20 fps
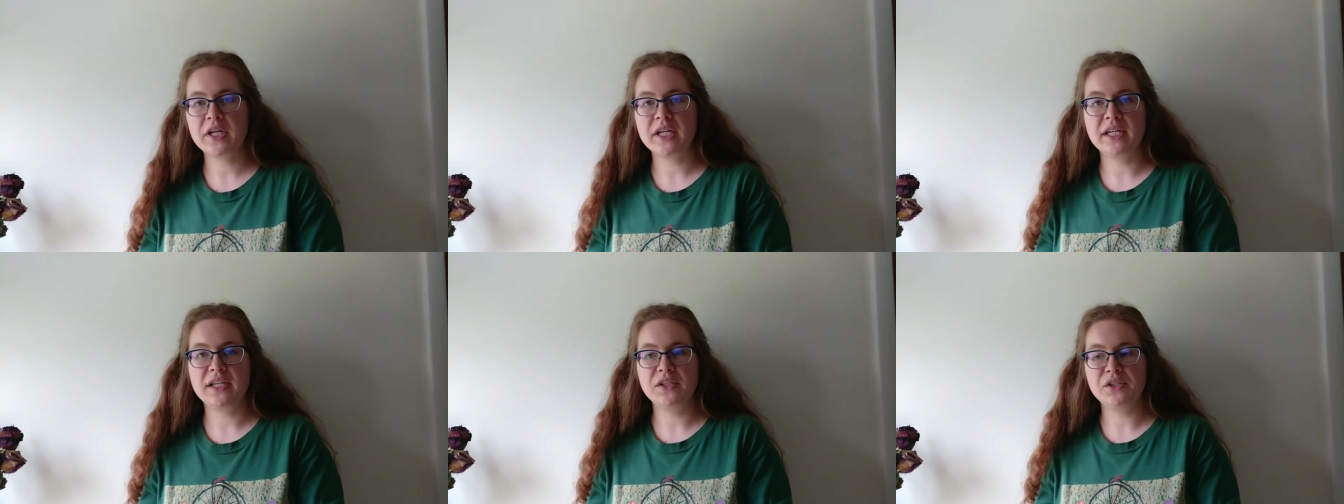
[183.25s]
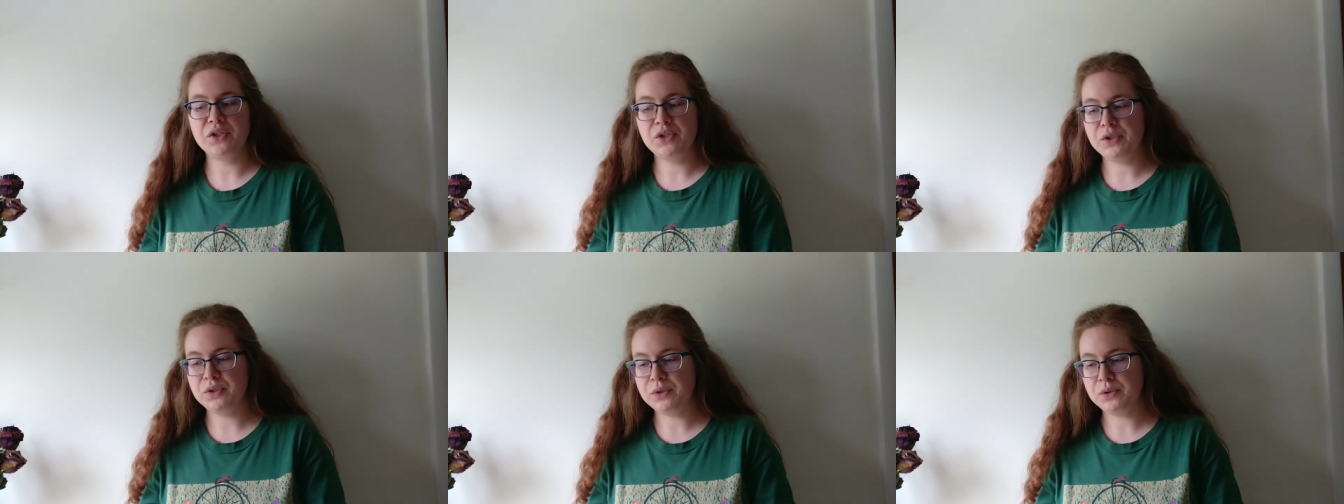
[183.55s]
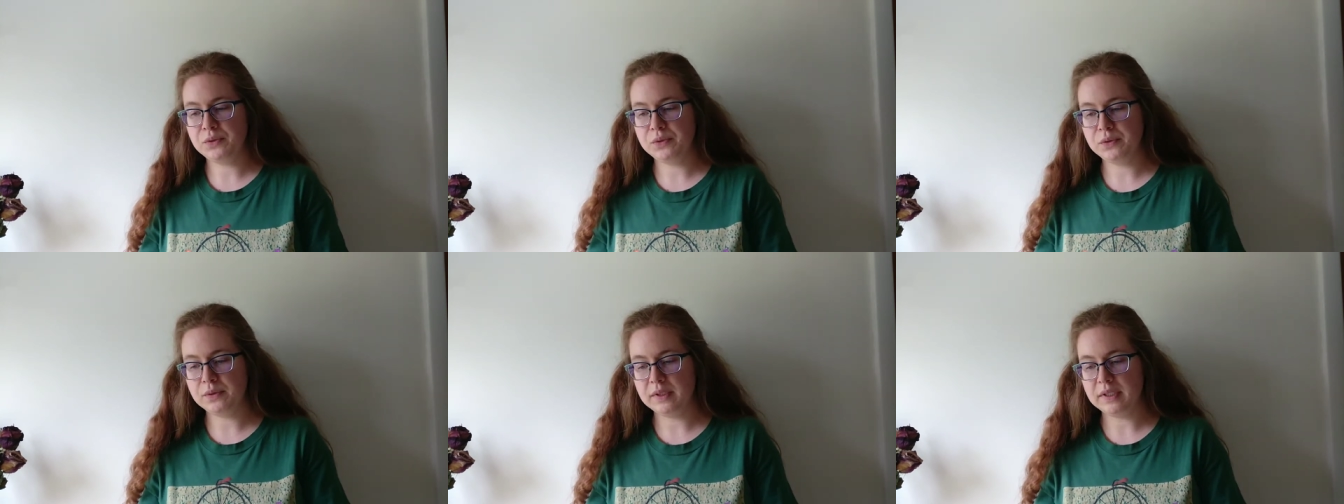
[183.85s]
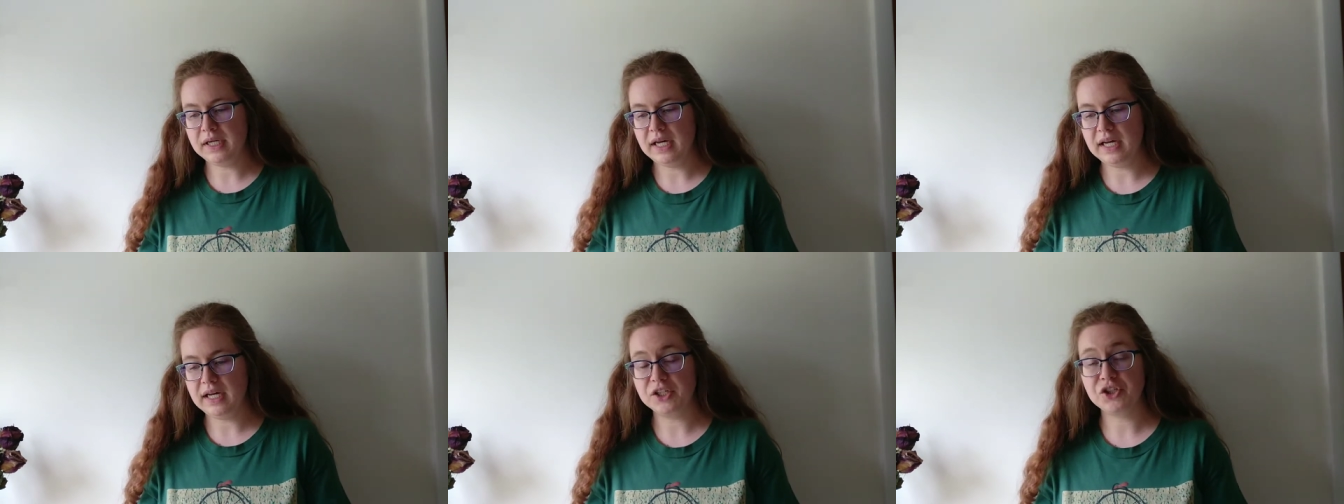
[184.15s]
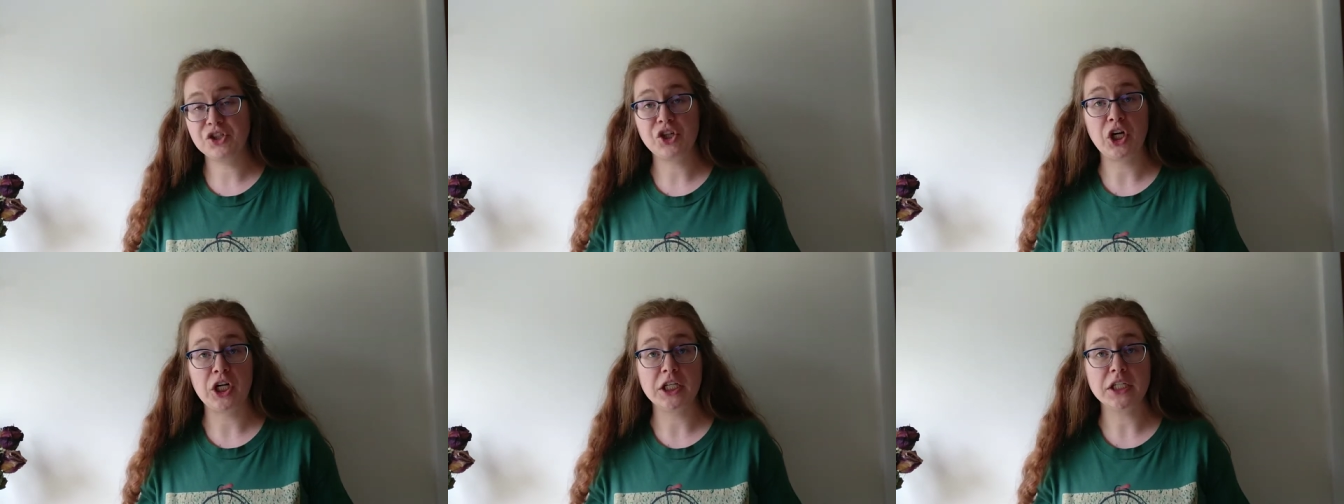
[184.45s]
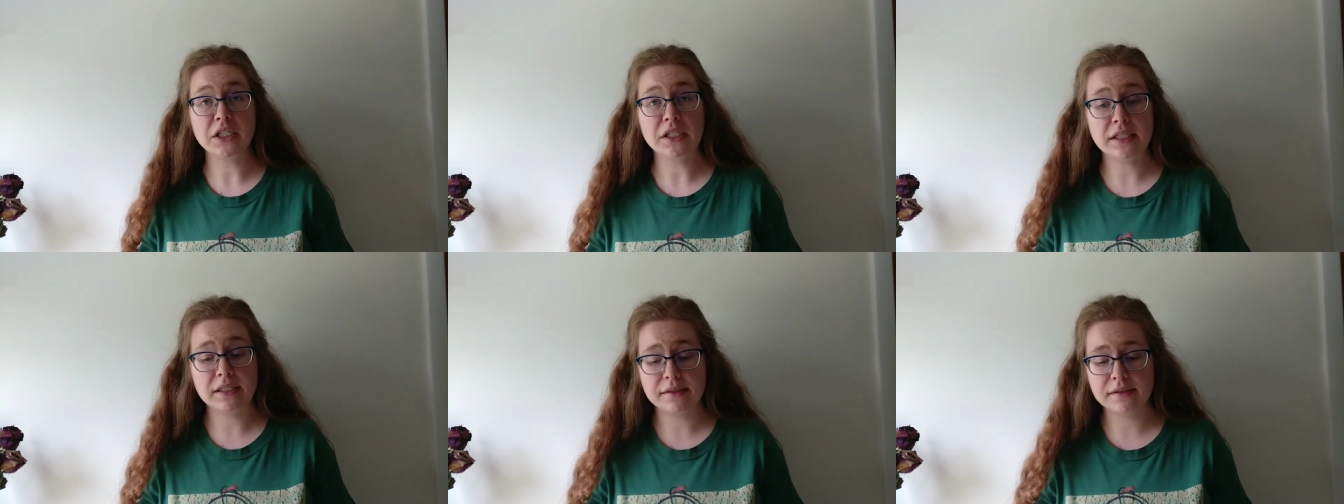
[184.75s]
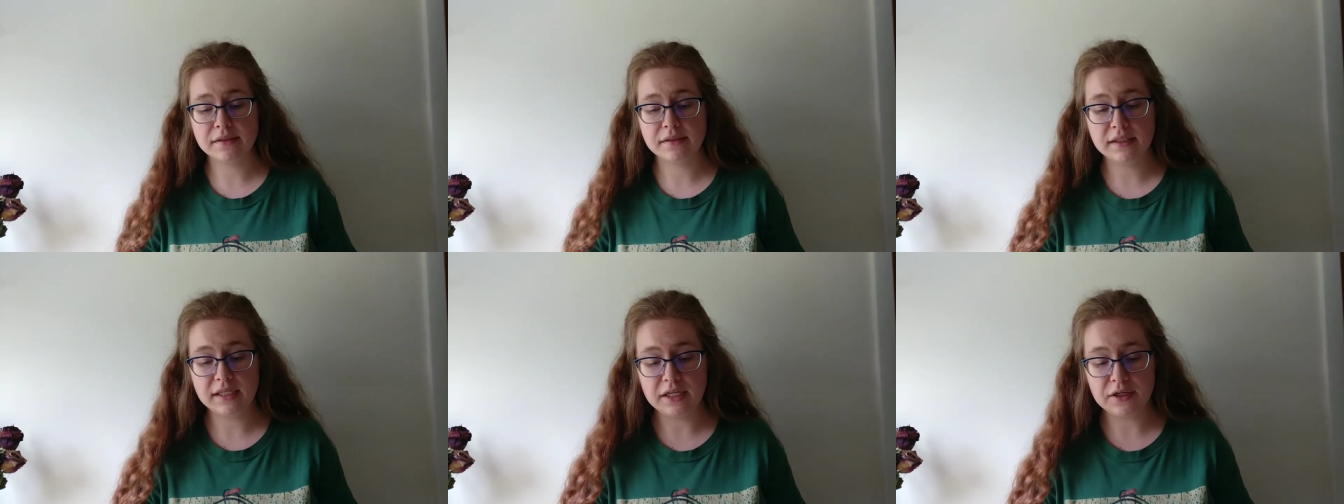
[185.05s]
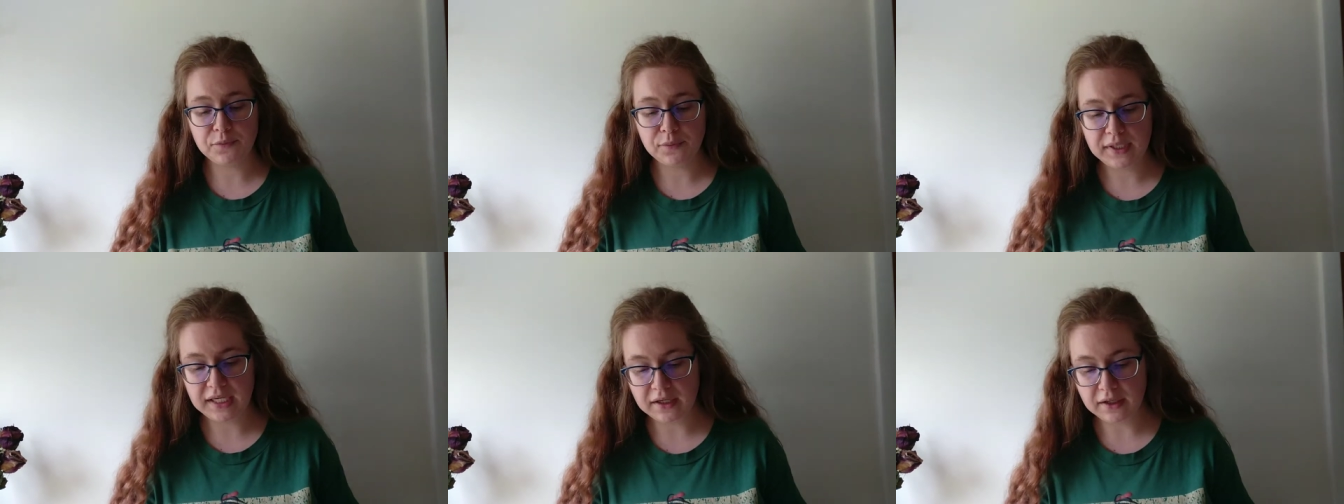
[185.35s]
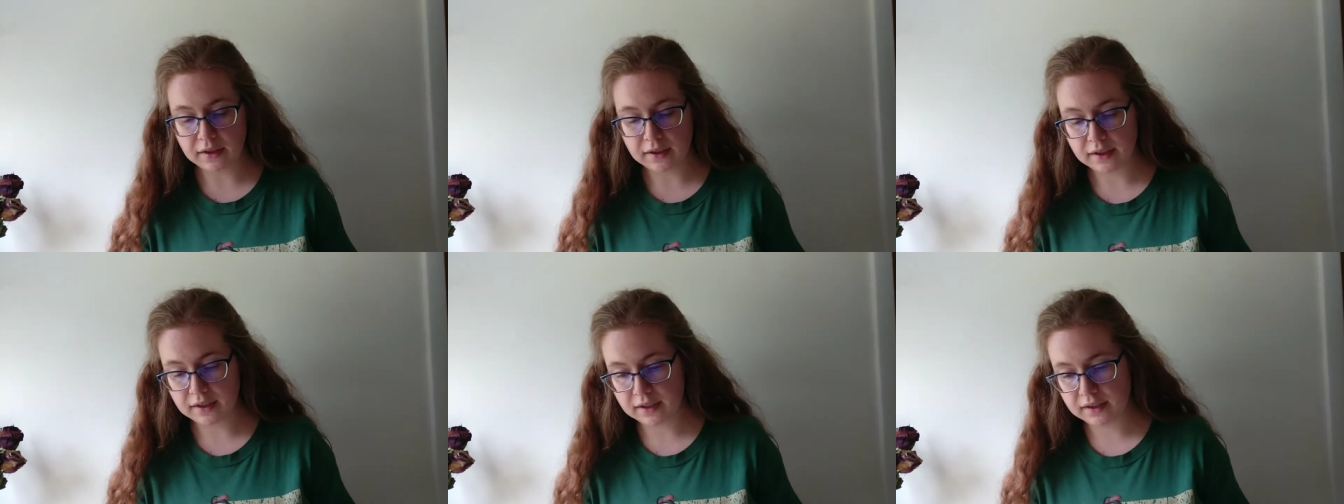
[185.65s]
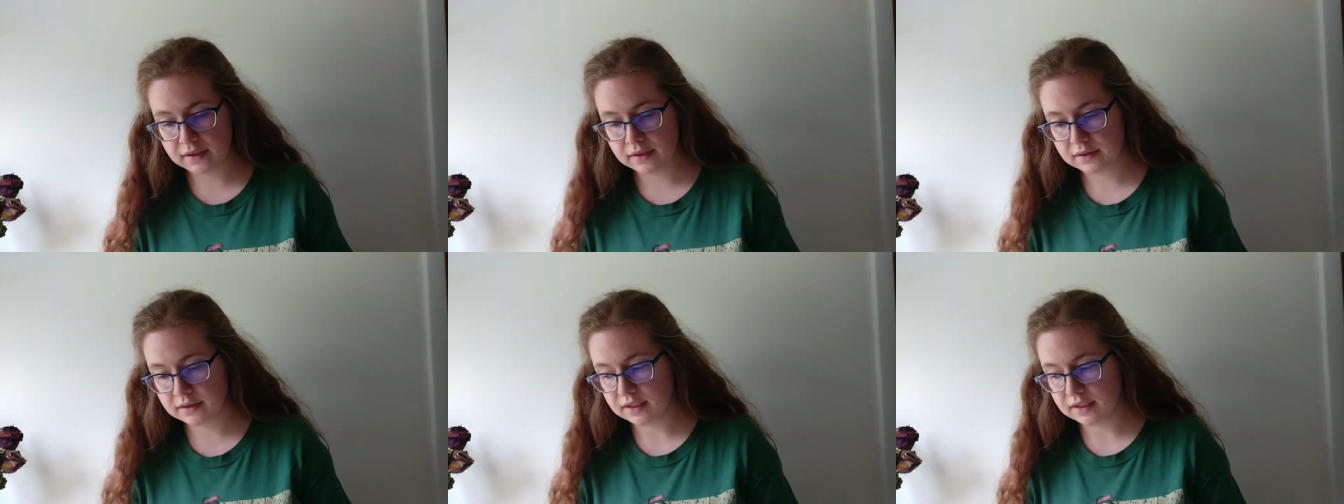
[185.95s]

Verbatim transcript: into charts than we are,